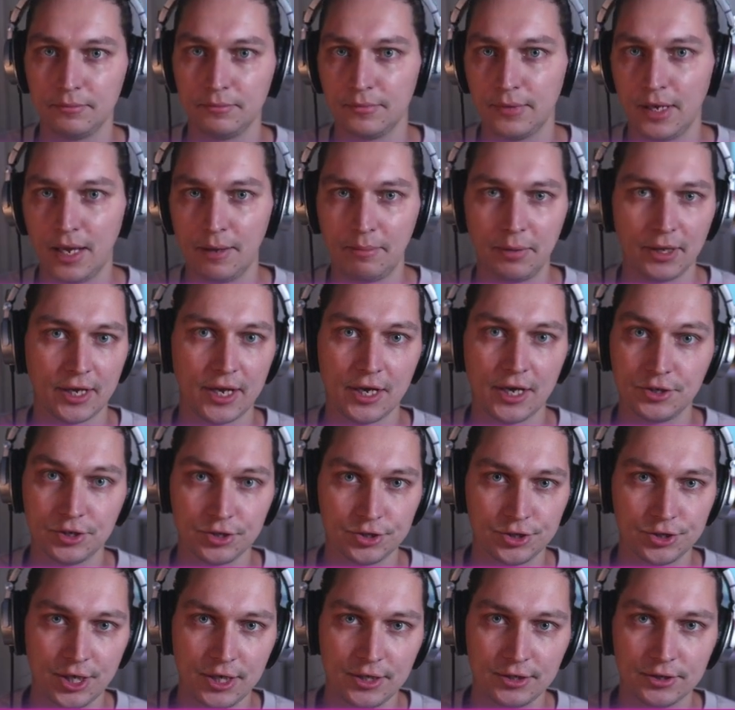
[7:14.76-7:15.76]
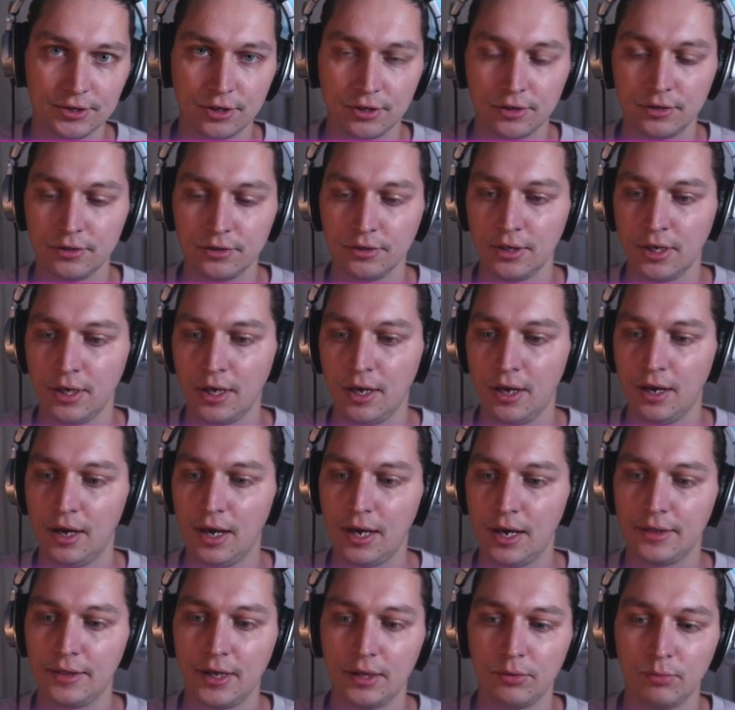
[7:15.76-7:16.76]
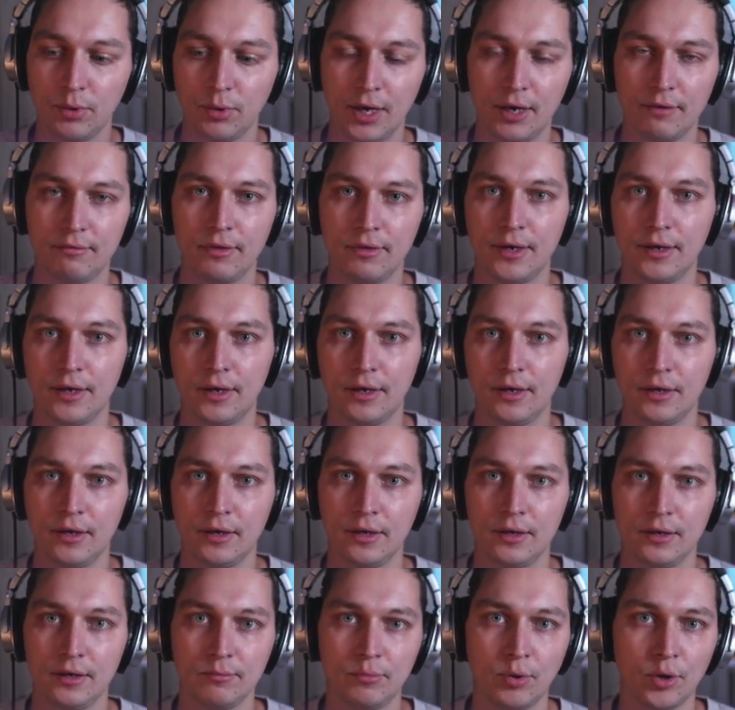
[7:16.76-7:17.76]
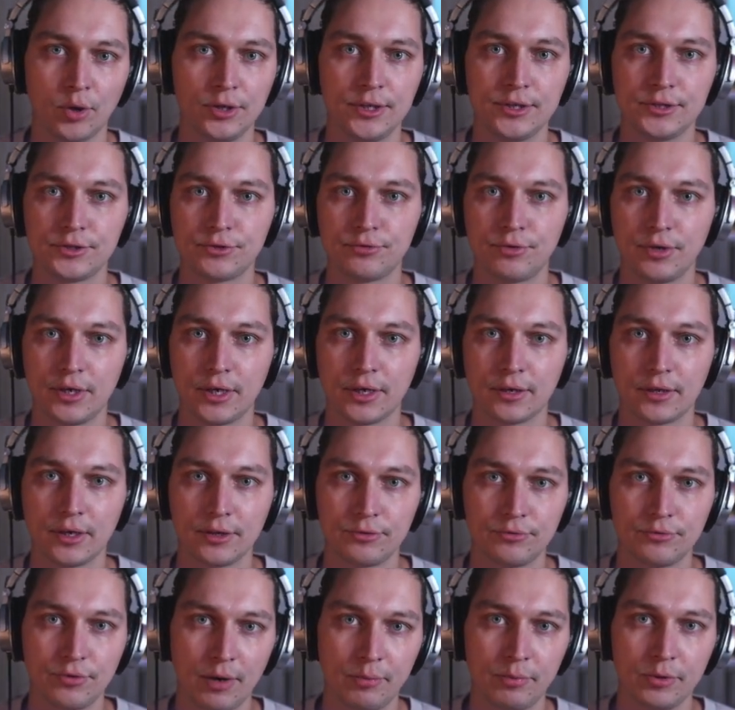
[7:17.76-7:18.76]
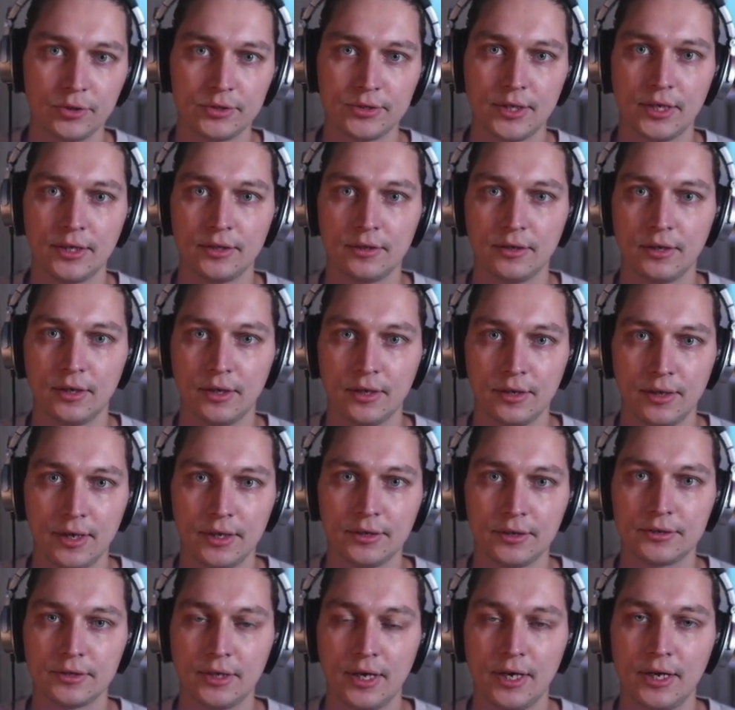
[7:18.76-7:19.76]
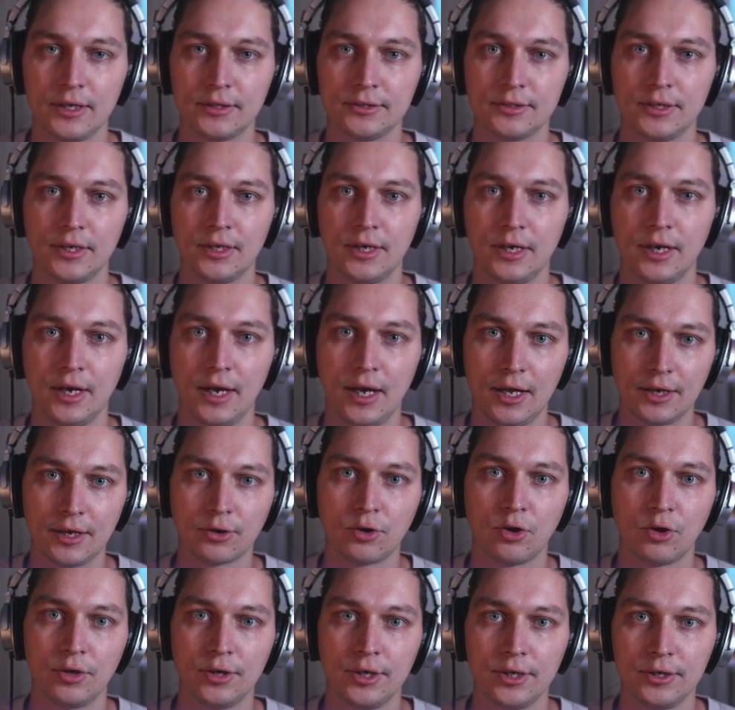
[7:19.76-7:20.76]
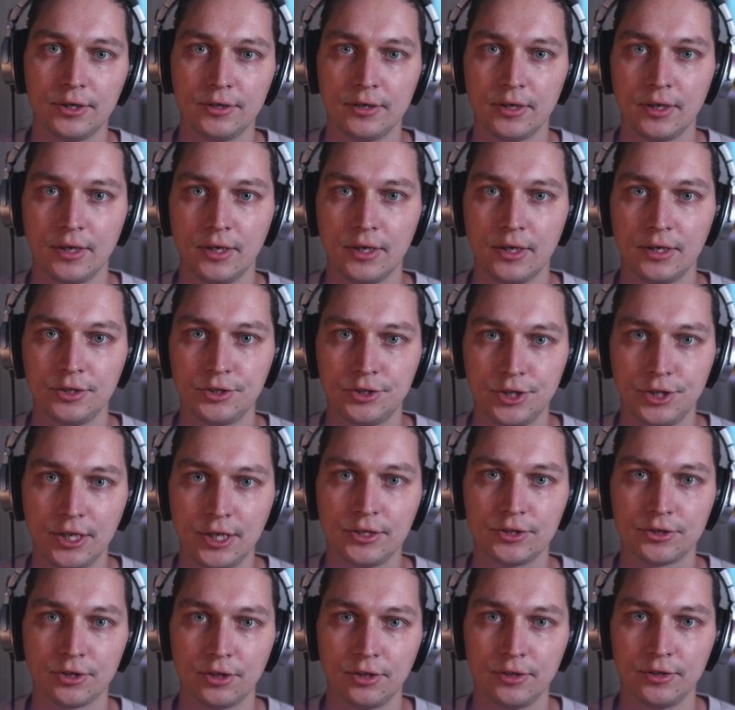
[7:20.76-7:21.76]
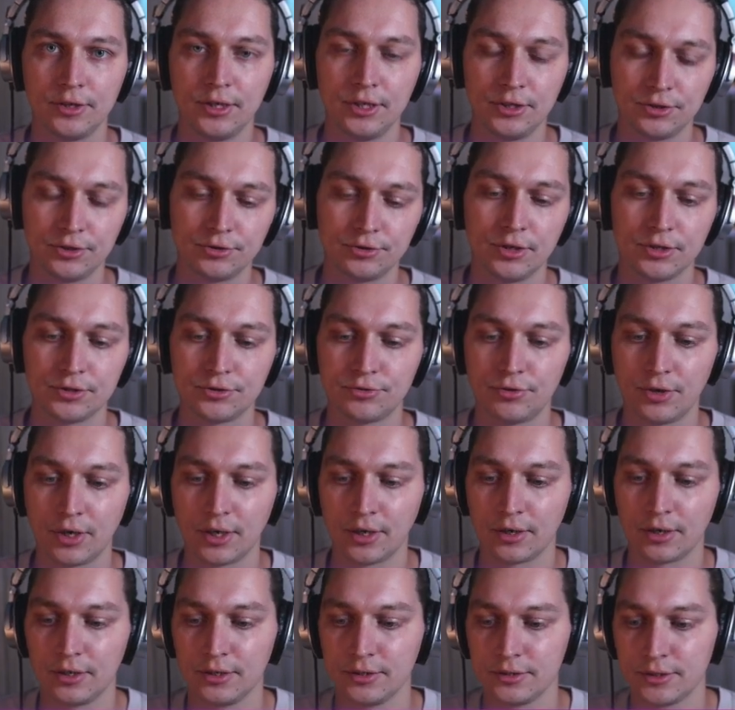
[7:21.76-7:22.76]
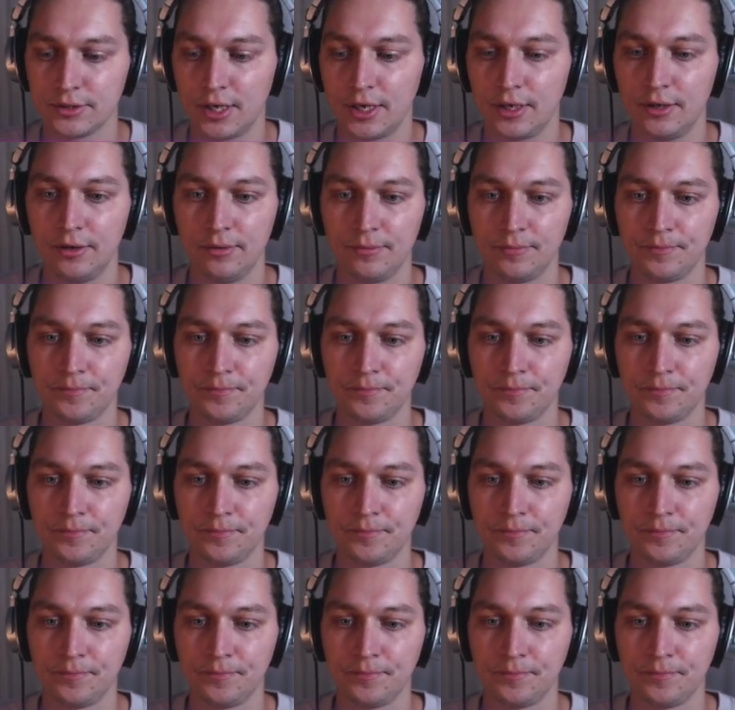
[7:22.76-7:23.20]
application JSON, and then we have the body string that that has encoded JSON into a string inside.